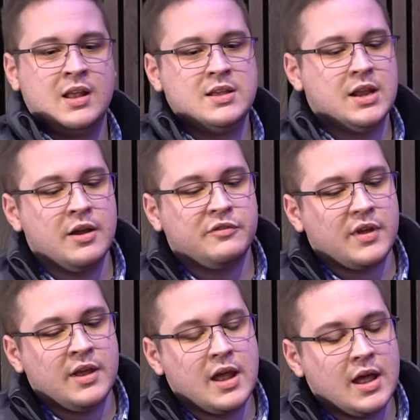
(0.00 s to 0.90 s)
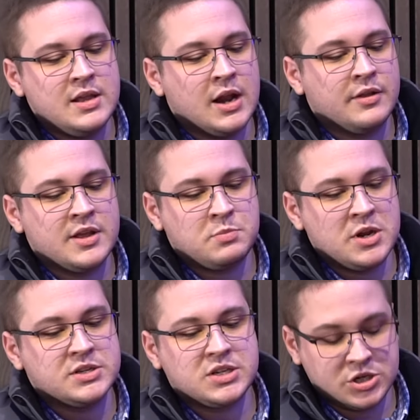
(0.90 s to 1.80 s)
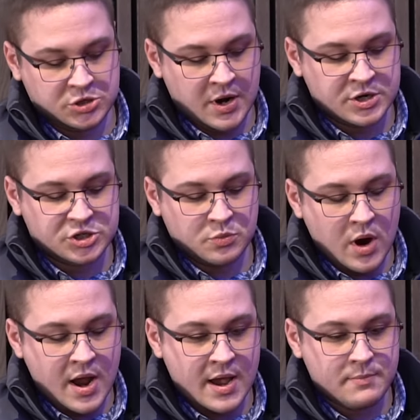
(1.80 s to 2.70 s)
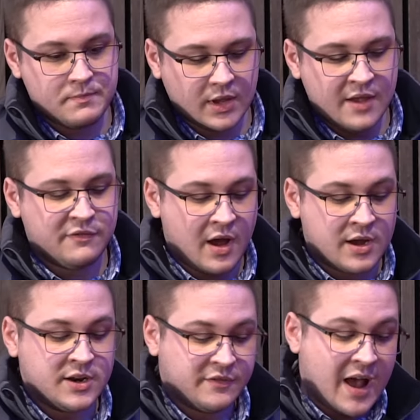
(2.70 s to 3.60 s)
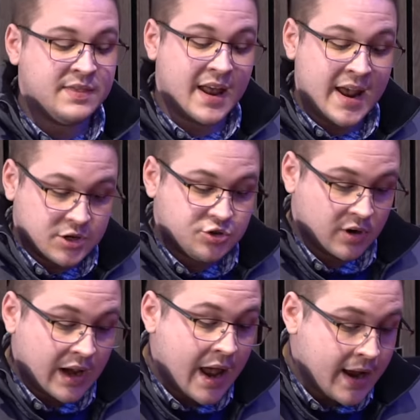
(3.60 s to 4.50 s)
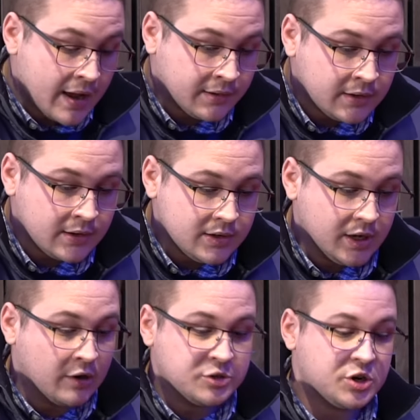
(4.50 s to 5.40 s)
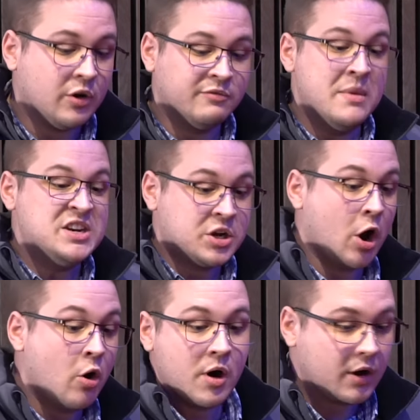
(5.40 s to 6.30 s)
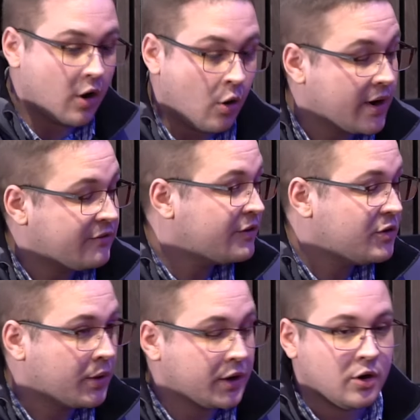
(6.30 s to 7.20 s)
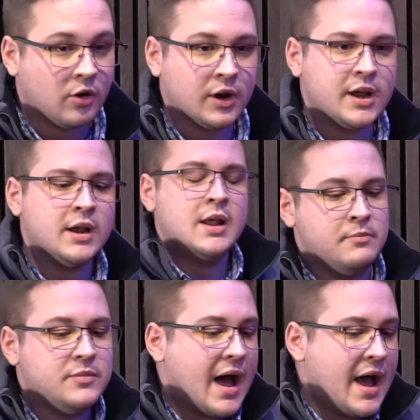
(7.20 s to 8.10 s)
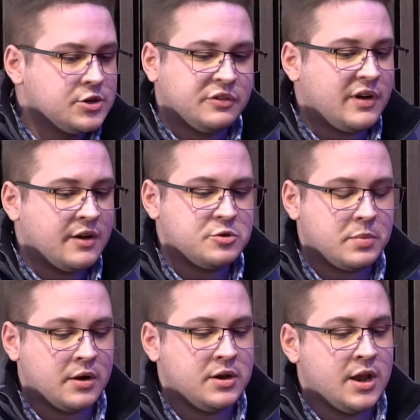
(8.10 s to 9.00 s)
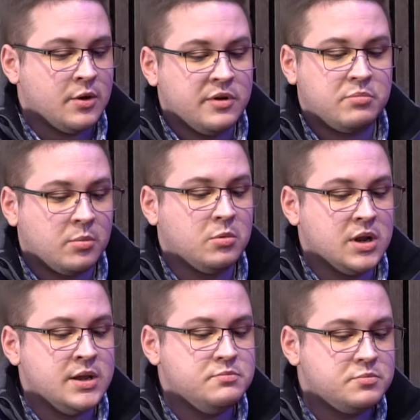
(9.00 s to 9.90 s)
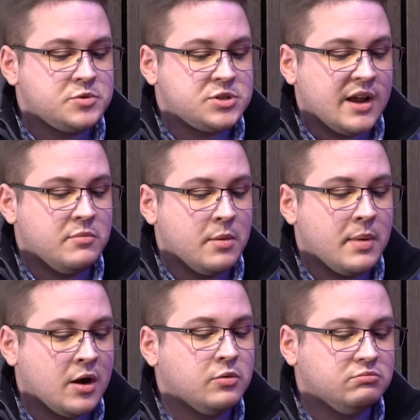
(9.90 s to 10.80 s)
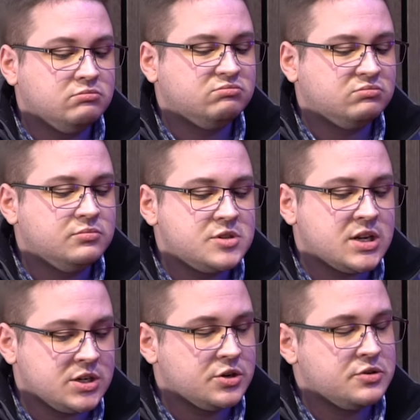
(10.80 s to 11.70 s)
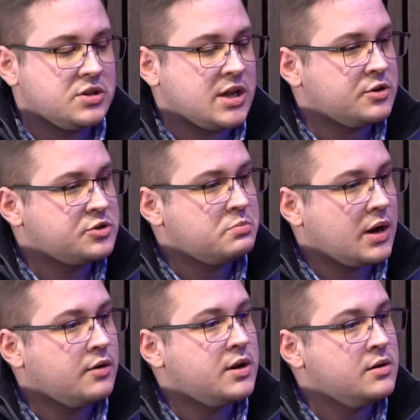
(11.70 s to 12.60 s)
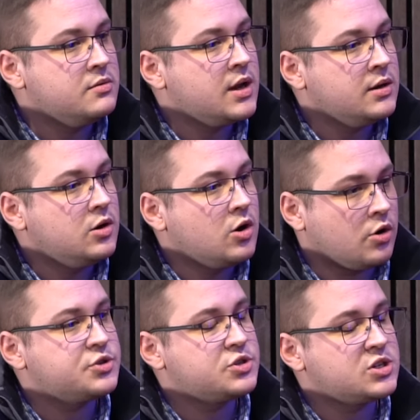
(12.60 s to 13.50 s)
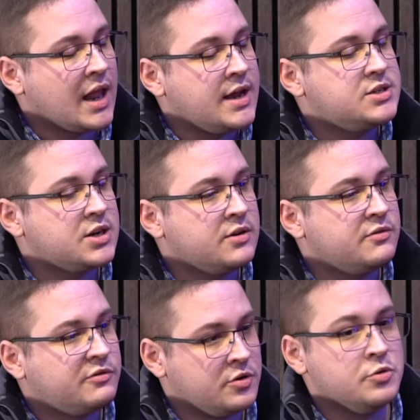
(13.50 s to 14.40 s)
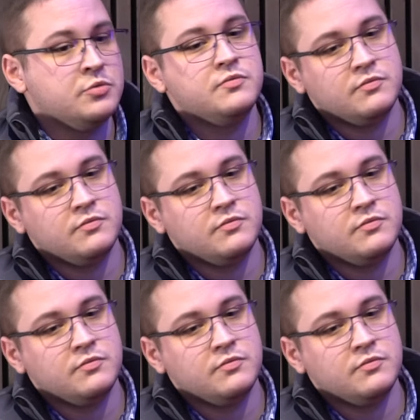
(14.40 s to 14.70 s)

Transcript: You know, if there's been a situation where if I'd have had that extra layer, you know, sort of mid-co or whatever, if you want to call it, that extra £500 a year would have probably saved me about £600,000 in costs later through